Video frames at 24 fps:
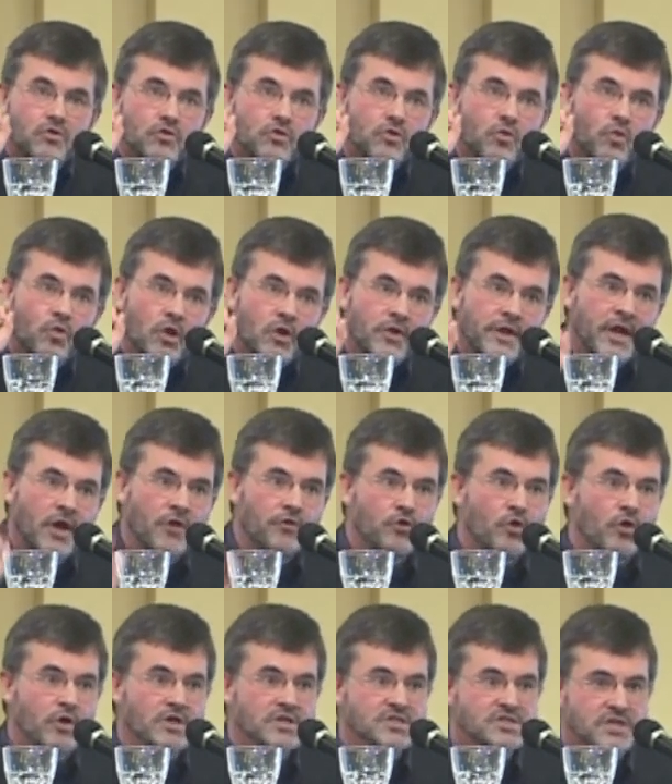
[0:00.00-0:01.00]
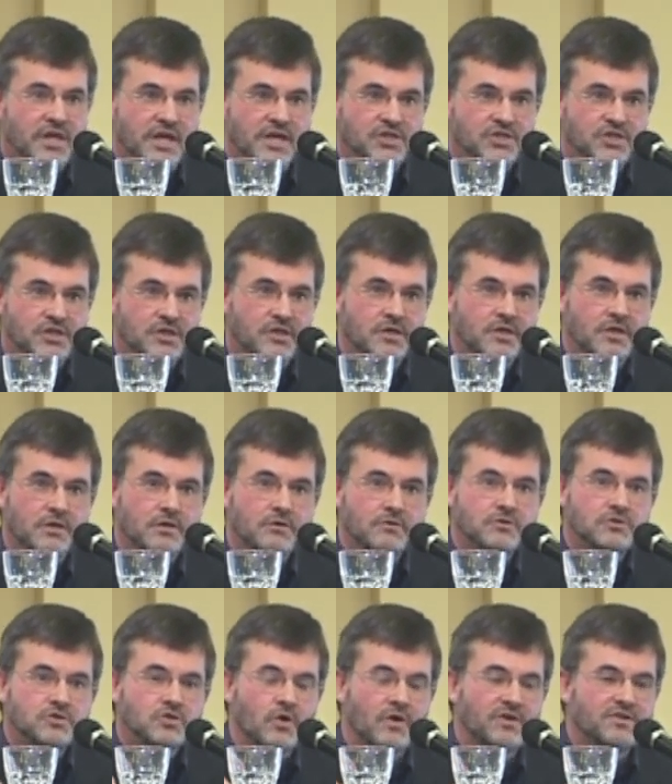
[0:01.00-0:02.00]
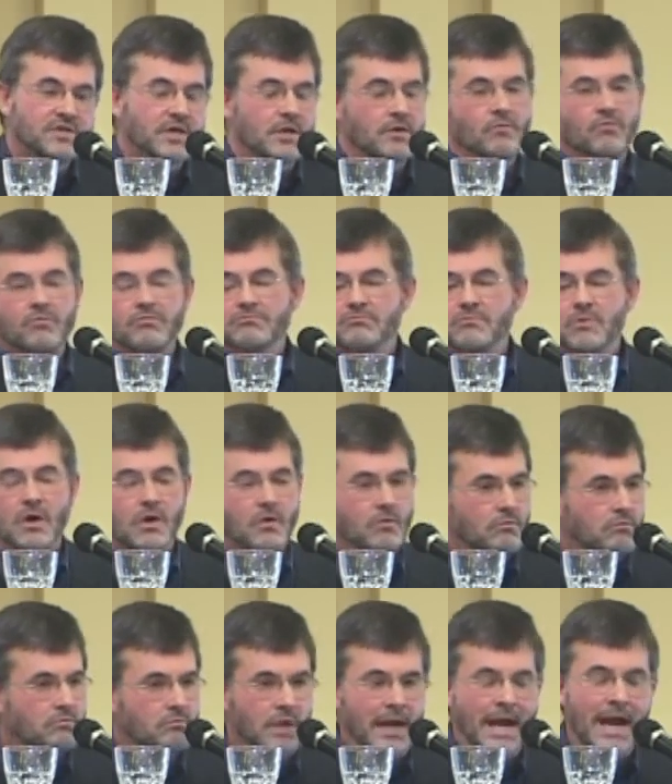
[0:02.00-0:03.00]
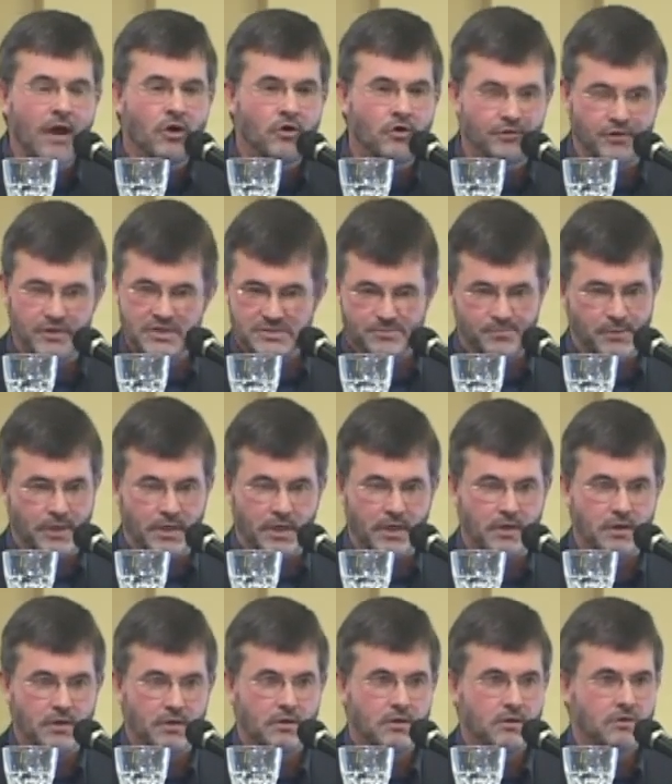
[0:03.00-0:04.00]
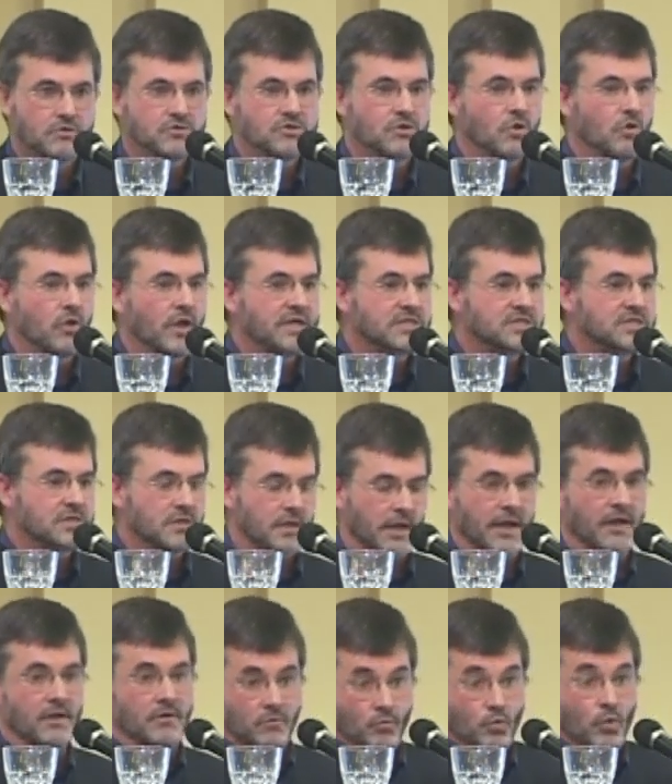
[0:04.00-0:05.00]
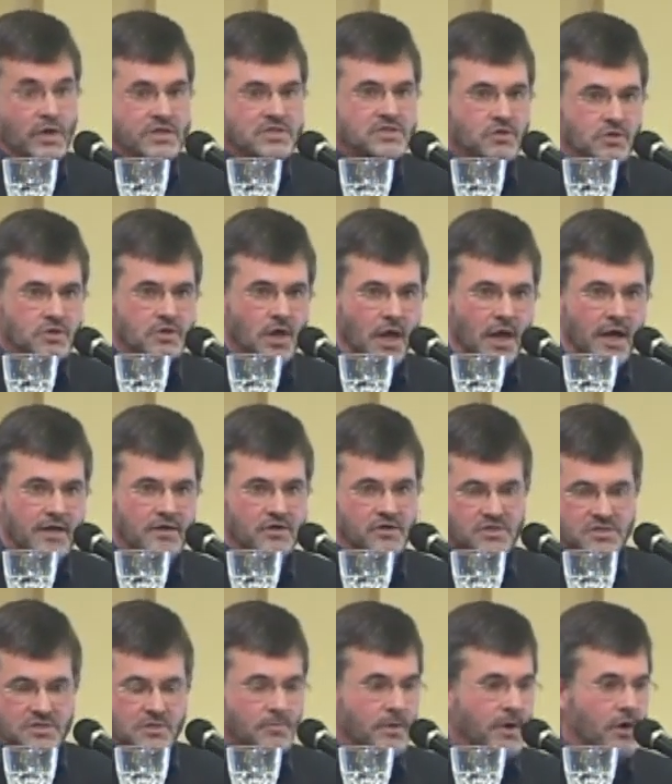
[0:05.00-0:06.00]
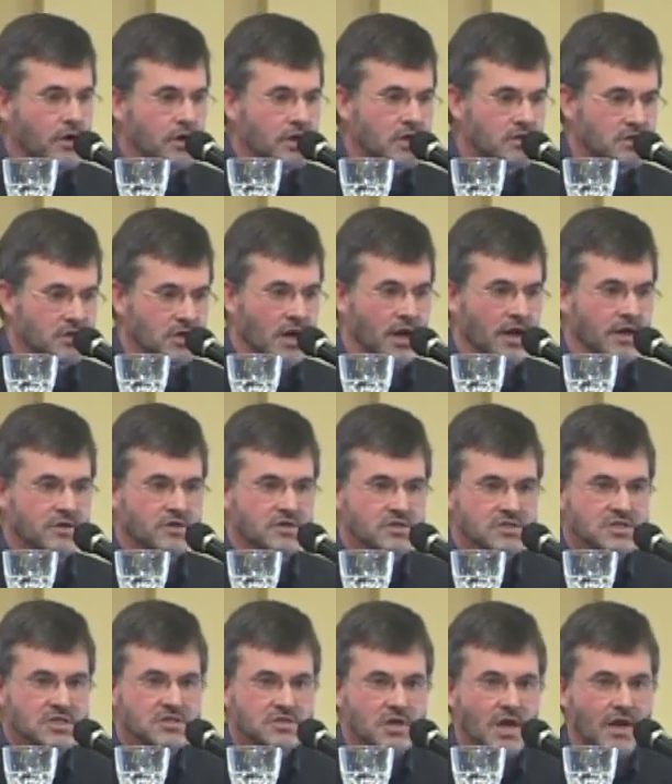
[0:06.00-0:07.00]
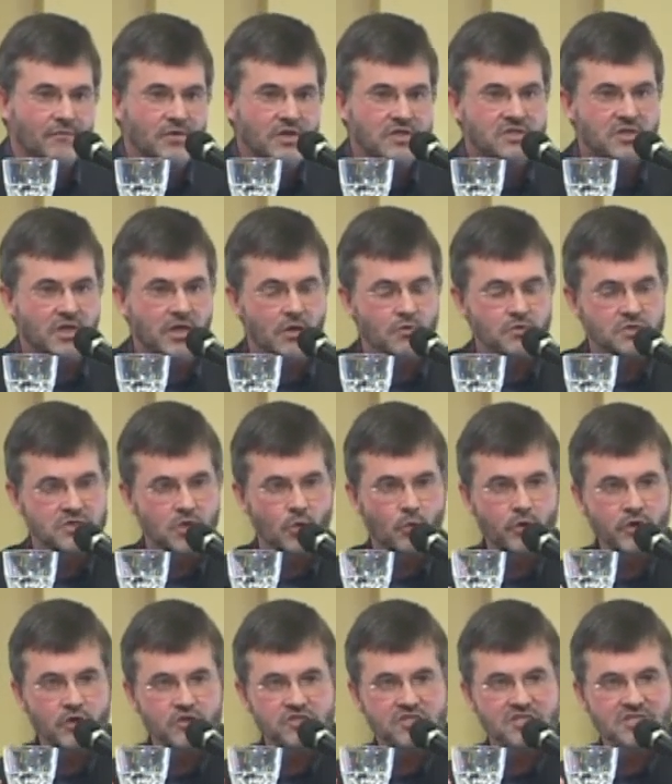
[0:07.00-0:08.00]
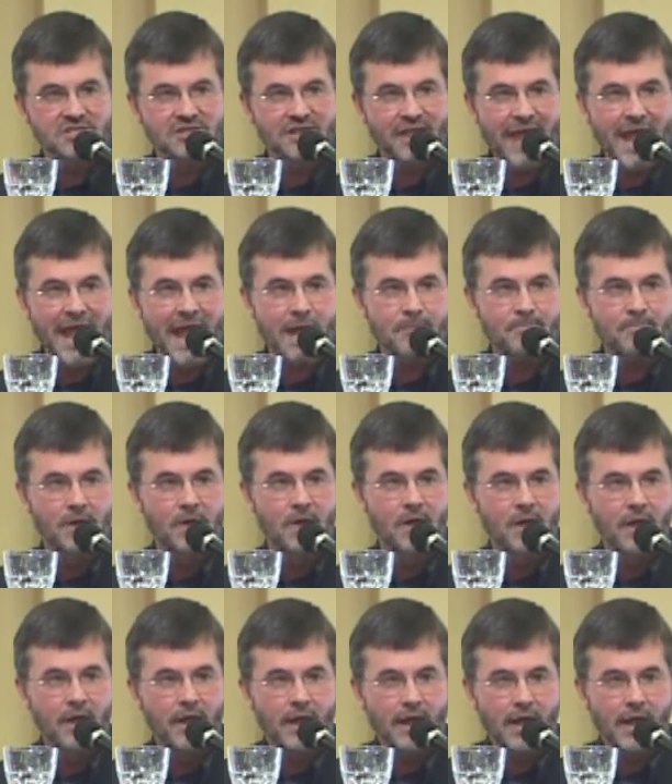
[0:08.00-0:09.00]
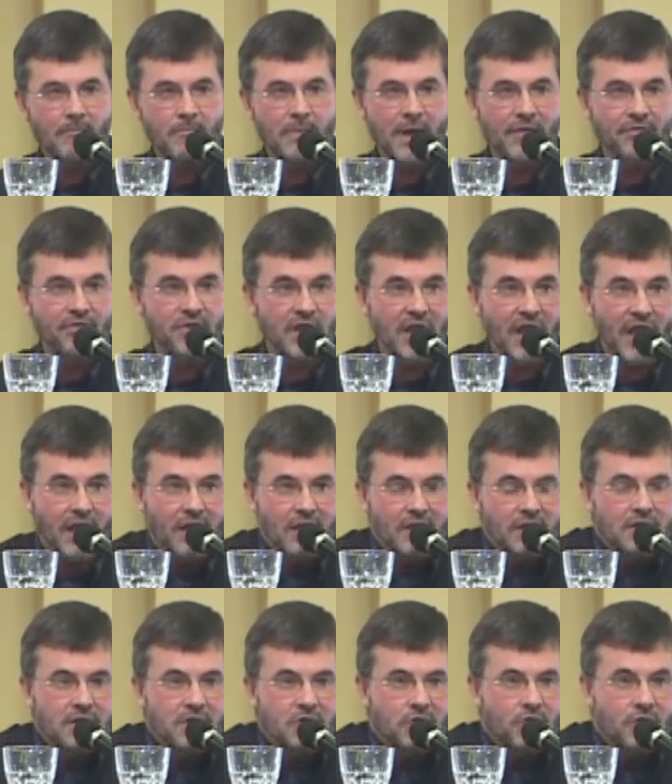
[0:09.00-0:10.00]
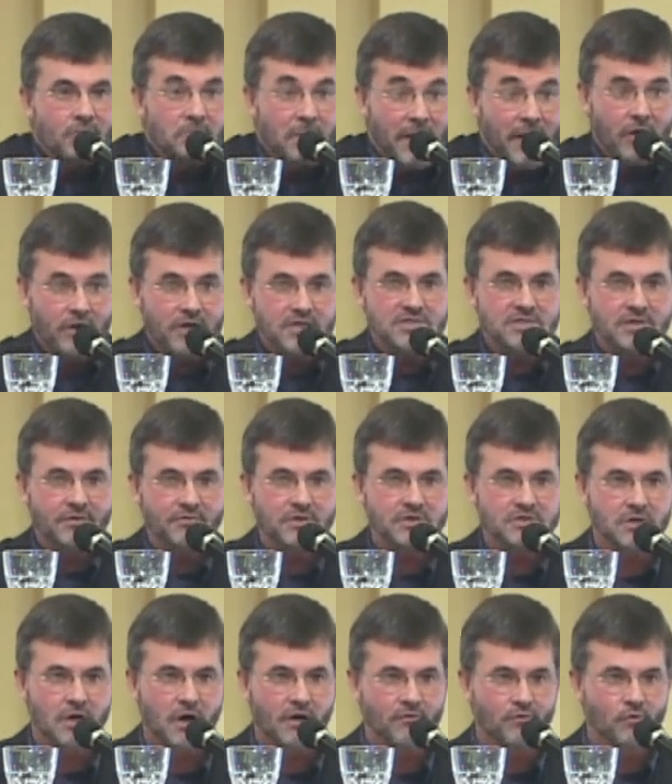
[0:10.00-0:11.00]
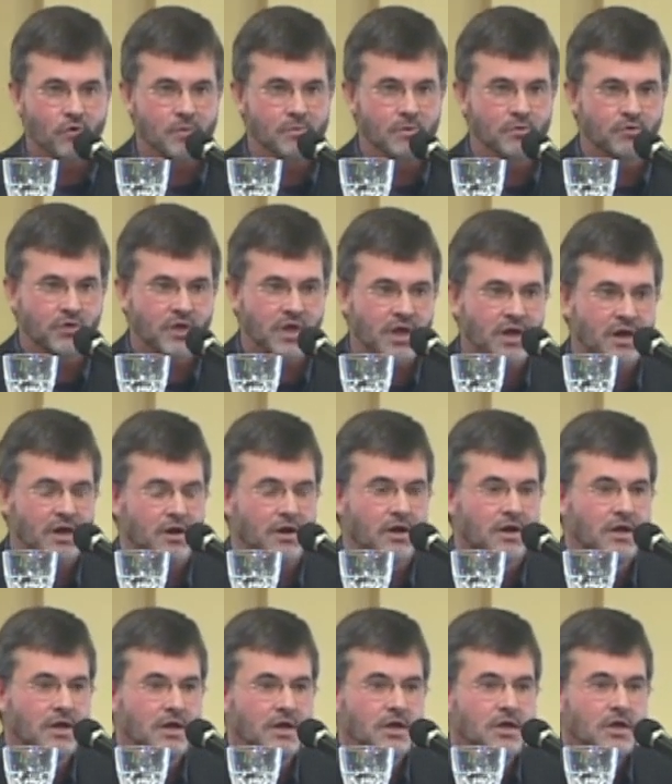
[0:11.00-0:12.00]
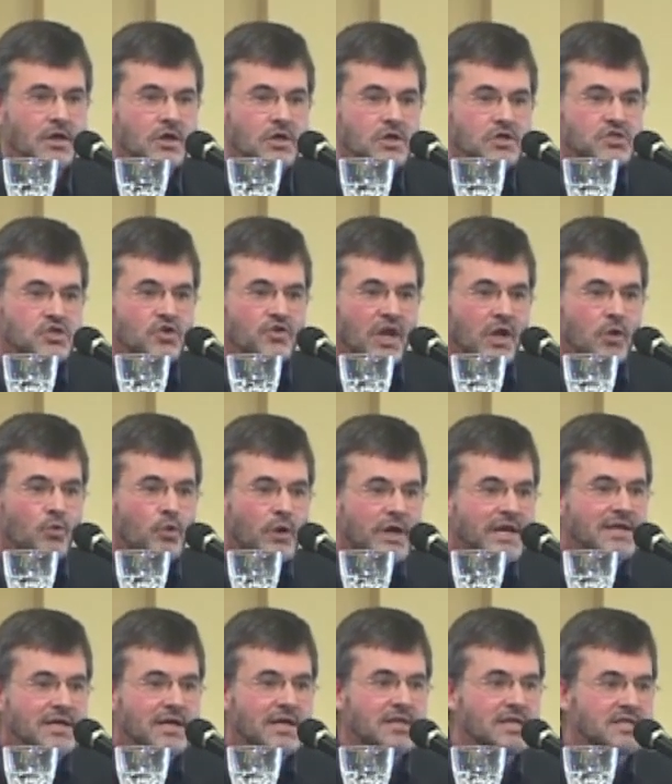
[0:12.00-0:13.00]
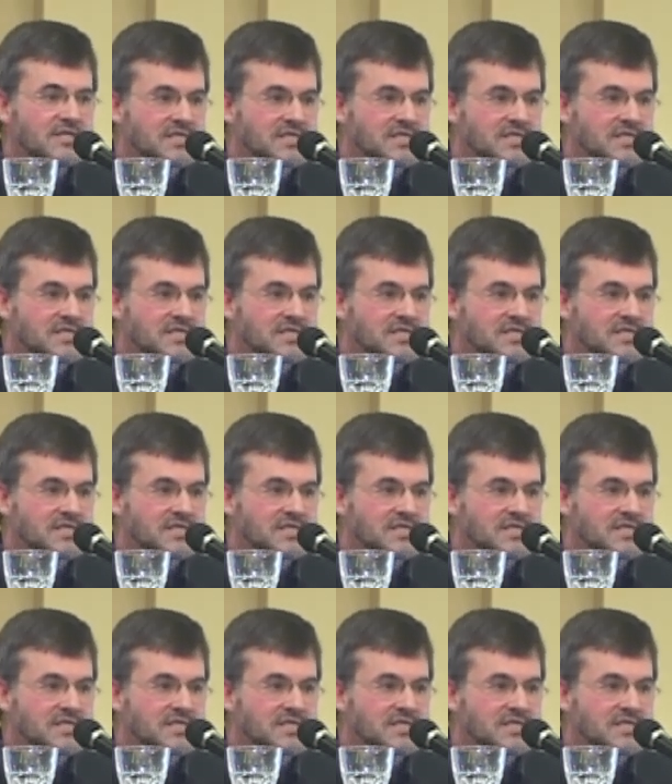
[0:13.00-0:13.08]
the World Health Organization sort of said, oh, how could this be? So let's, and Western doctors, American doctors, because obviously it was a real slap about the merits of this, our form of care. So they redid the